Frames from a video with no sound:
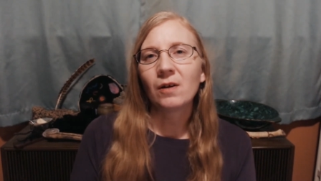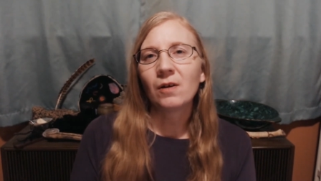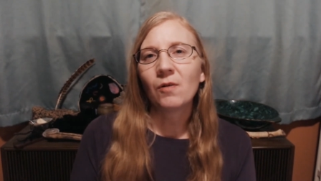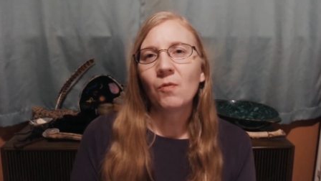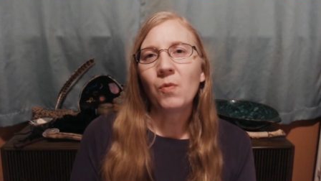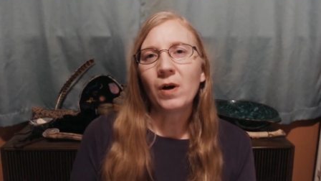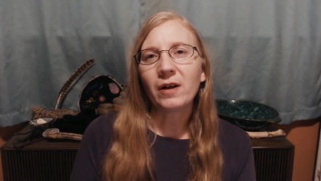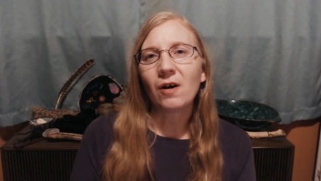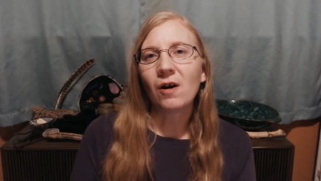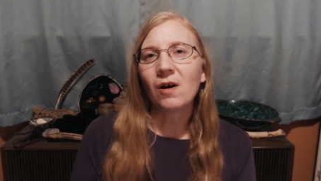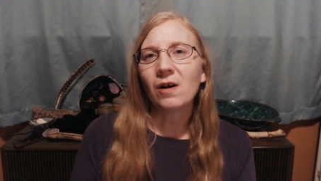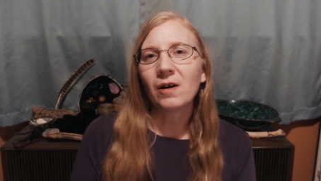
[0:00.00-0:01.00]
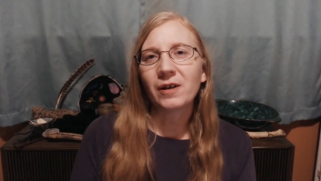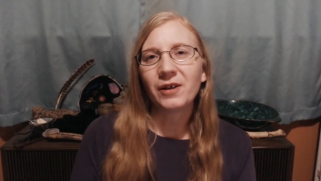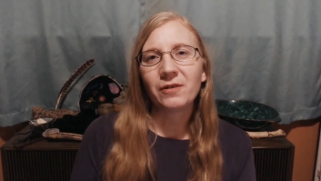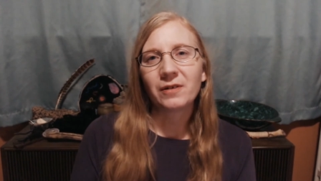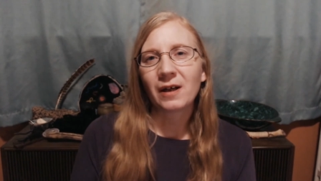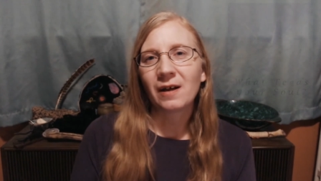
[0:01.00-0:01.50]
What are you
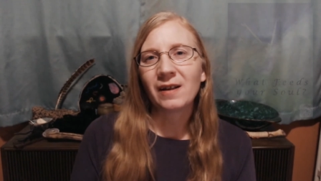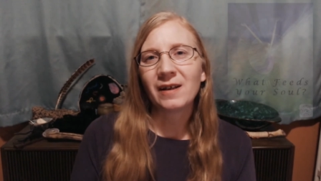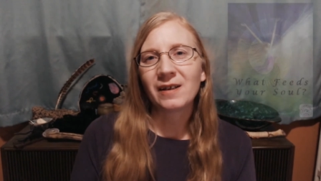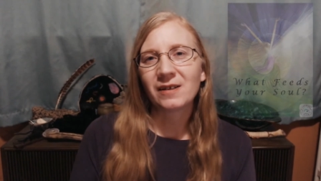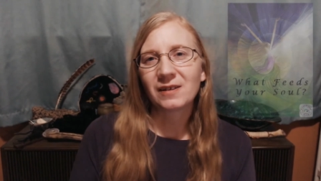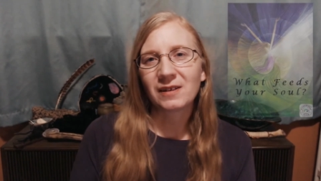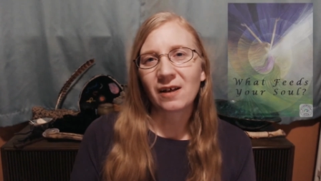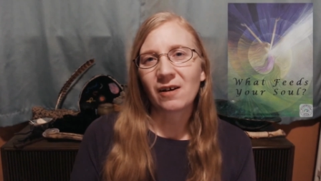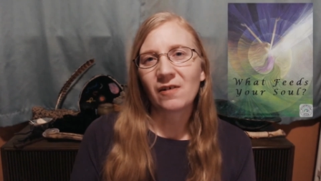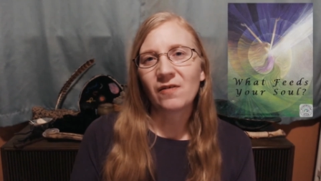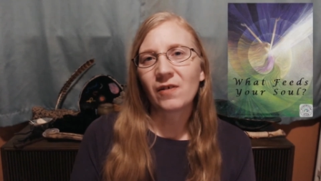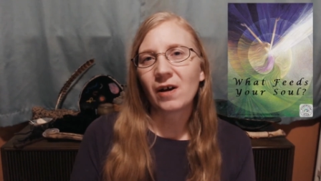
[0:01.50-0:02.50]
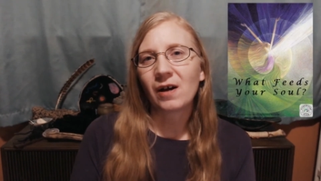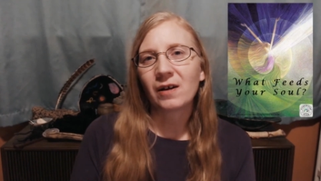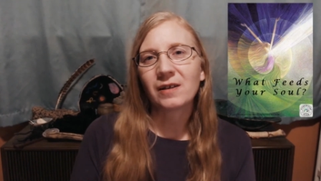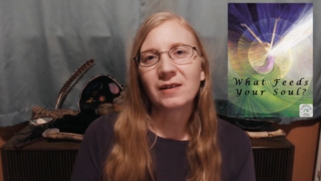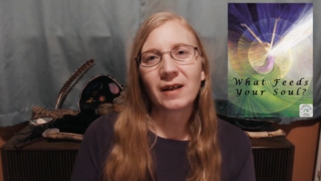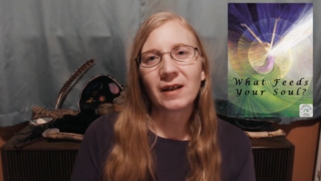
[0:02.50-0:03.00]
telling yourself on a
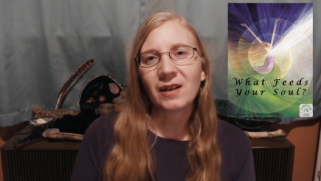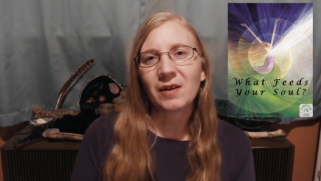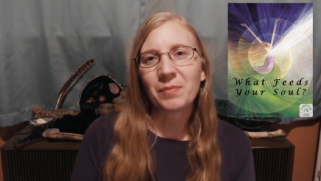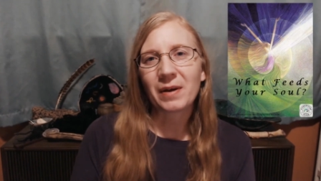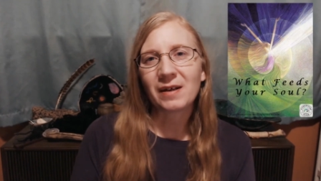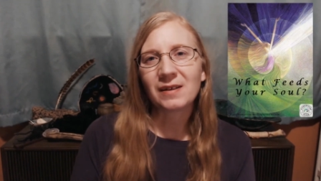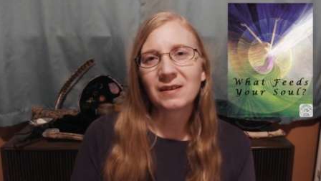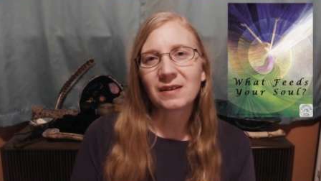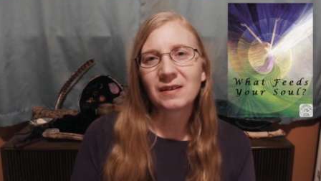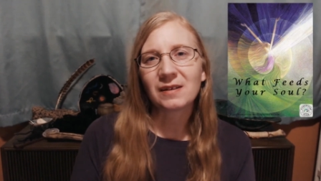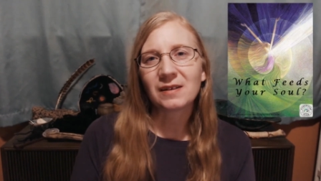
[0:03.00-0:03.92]
daily basis?